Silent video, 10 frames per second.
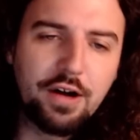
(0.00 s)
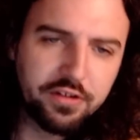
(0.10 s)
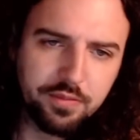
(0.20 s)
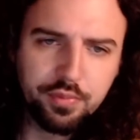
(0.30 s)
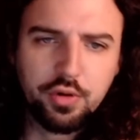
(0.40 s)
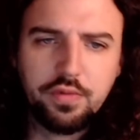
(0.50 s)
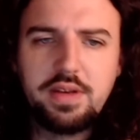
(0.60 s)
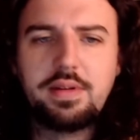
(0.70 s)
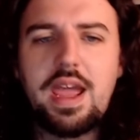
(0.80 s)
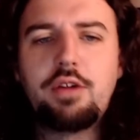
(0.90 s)
is
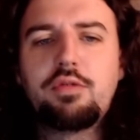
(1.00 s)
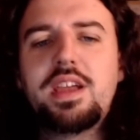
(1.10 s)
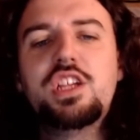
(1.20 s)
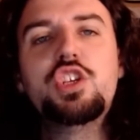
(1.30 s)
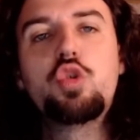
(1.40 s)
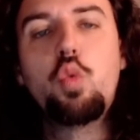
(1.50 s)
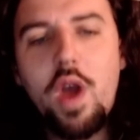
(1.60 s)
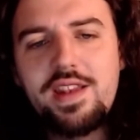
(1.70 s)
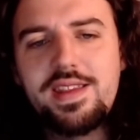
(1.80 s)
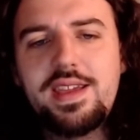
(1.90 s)
improving, now ranking
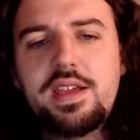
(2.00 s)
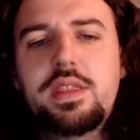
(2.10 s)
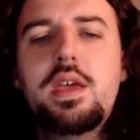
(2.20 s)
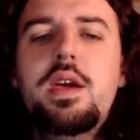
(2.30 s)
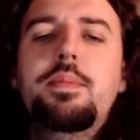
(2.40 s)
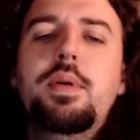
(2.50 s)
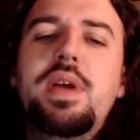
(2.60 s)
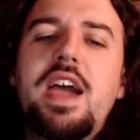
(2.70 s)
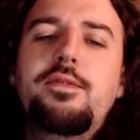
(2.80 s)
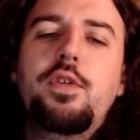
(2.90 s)
20th, but we
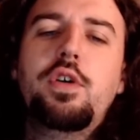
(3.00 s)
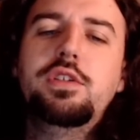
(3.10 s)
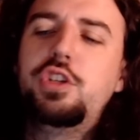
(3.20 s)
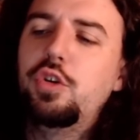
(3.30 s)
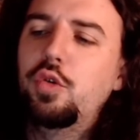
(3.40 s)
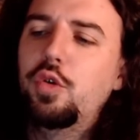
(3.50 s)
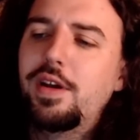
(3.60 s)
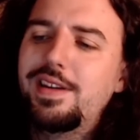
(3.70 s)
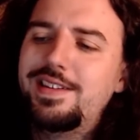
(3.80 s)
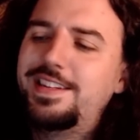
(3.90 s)
have fallen to
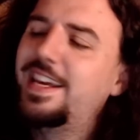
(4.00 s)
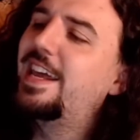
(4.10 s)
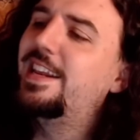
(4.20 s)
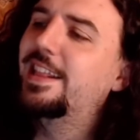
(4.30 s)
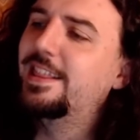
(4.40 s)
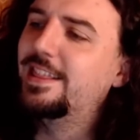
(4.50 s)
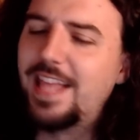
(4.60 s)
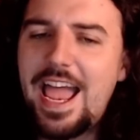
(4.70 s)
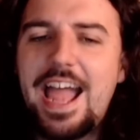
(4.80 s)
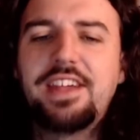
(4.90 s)
dead
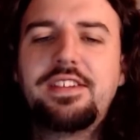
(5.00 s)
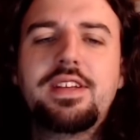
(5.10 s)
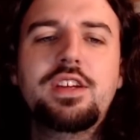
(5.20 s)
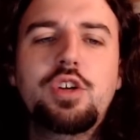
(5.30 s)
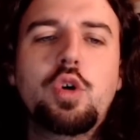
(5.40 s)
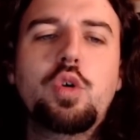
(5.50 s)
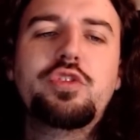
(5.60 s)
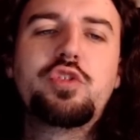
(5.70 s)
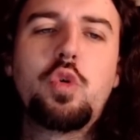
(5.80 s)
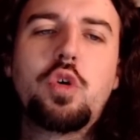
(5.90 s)
last in goals
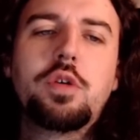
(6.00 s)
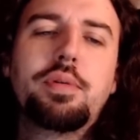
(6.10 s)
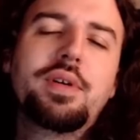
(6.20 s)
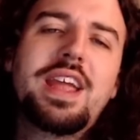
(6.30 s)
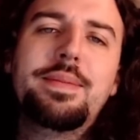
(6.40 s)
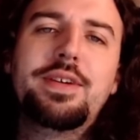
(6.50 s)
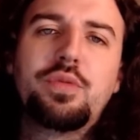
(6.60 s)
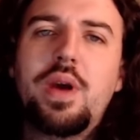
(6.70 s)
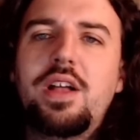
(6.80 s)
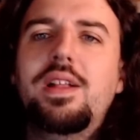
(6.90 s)
scored per game as
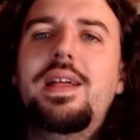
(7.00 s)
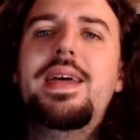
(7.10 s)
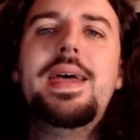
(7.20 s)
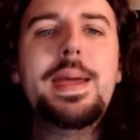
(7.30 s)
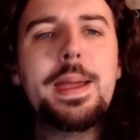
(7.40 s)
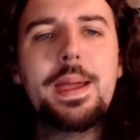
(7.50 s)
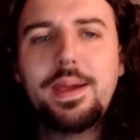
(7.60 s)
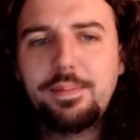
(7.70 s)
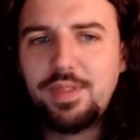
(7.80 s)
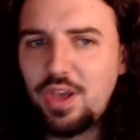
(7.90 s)
well.
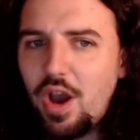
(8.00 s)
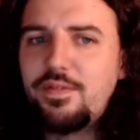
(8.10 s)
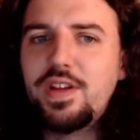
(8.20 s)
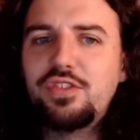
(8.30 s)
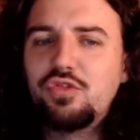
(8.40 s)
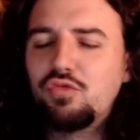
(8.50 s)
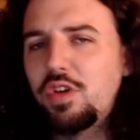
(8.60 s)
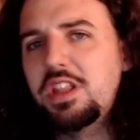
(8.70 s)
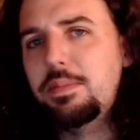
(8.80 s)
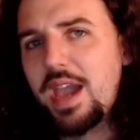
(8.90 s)
The offense is
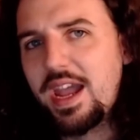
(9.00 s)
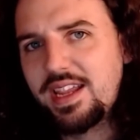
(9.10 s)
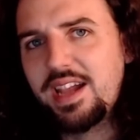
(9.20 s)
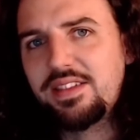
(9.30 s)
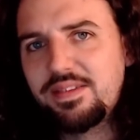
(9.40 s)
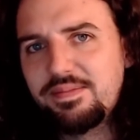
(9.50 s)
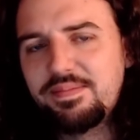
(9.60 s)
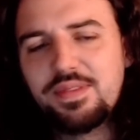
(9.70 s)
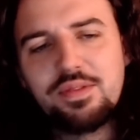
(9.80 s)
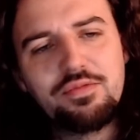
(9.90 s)
really bad, guys.
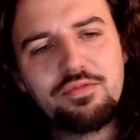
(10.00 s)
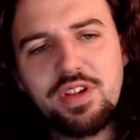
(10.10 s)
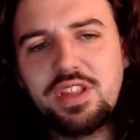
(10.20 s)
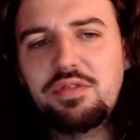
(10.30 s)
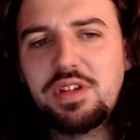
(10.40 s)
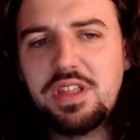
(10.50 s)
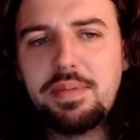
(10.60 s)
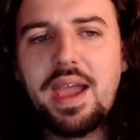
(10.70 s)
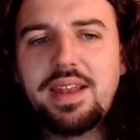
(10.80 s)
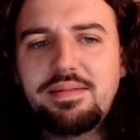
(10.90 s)
Really, really
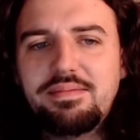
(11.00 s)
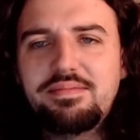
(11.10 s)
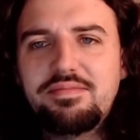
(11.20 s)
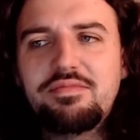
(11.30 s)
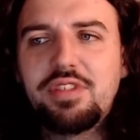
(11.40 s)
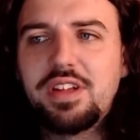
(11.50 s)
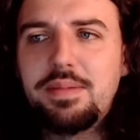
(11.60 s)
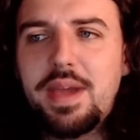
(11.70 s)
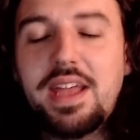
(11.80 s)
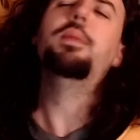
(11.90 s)
bad. Really
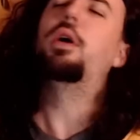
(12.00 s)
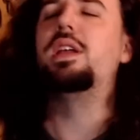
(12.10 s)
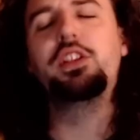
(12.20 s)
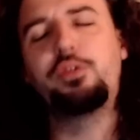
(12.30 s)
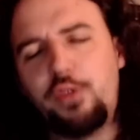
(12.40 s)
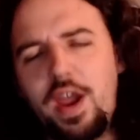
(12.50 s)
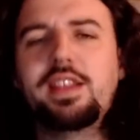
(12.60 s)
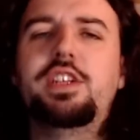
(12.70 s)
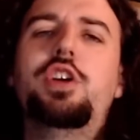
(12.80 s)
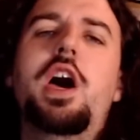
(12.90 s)
bad. Okay, let's
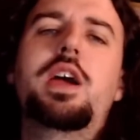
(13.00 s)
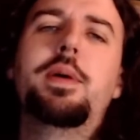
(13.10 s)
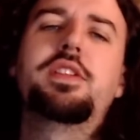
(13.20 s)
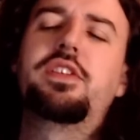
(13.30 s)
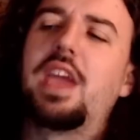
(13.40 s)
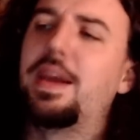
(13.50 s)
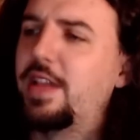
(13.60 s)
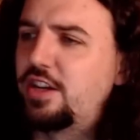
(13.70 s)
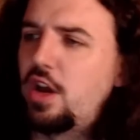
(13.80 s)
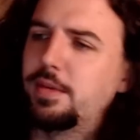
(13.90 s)
finally talk about this game.
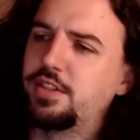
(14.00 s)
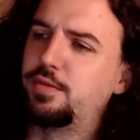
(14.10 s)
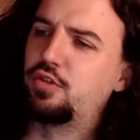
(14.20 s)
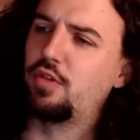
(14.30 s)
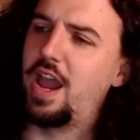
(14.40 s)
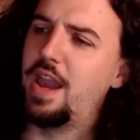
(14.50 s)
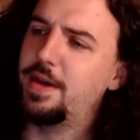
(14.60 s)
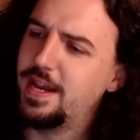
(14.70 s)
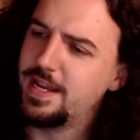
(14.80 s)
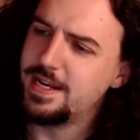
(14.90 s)
Like, comment,
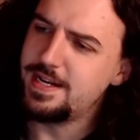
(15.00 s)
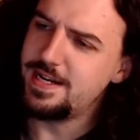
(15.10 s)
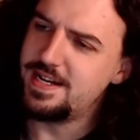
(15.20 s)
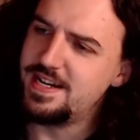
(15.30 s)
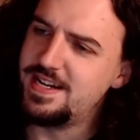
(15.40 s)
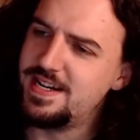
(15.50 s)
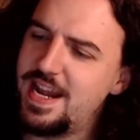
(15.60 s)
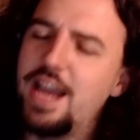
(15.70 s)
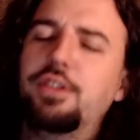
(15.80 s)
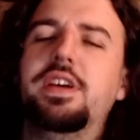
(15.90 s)
subscribe.
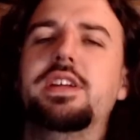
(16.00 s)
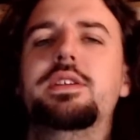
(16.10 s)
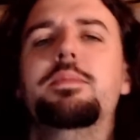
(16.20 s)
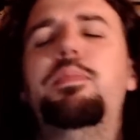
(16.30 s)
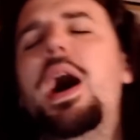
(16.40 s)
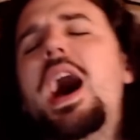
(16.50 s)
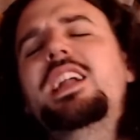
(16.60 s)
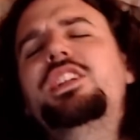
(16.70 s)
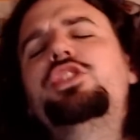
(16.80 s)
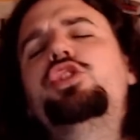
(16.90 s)
Nailed it.
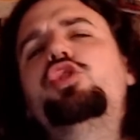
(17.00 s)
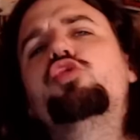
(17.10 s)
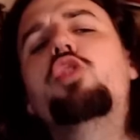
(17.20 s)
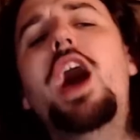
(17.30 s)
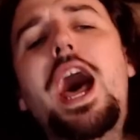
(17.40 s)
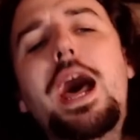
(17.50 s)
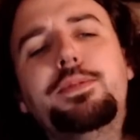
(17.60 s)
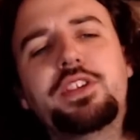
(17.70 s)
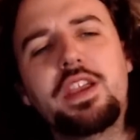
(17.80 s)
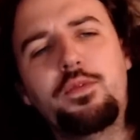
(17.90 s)
Puck
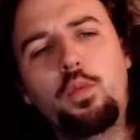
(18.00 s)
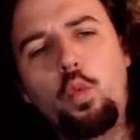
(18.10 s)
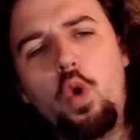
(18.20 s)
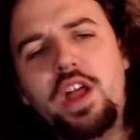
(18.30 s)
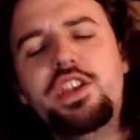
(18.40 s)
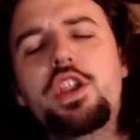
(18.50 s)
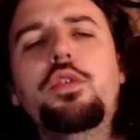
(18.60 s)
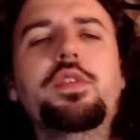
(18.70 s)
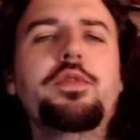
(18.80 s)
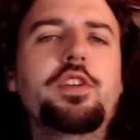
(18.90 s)
drops! I have one note
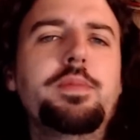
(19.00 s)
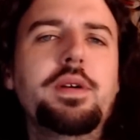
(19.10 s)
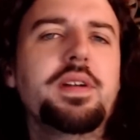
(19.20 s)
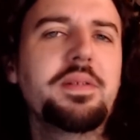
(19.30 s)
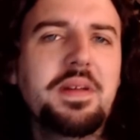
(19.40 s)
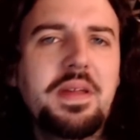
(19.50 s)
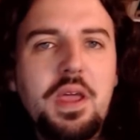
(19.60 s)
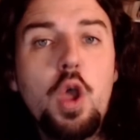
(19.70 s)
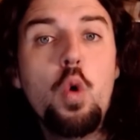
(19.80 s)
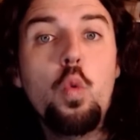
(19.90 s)
for the first period.
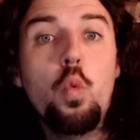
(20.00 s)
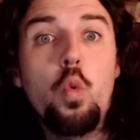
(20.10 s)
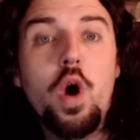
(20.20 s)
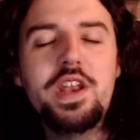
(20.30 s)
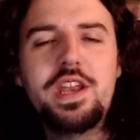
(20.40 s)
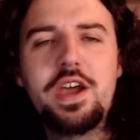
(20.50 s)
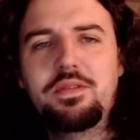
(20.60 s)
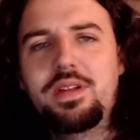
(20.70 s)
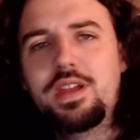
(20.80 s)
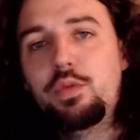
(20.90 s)
One note.
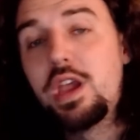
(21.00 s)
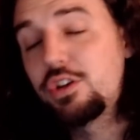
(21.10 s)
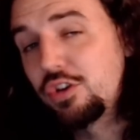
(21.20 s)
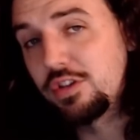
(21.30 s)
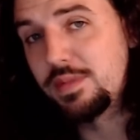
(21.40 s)
We outshoot them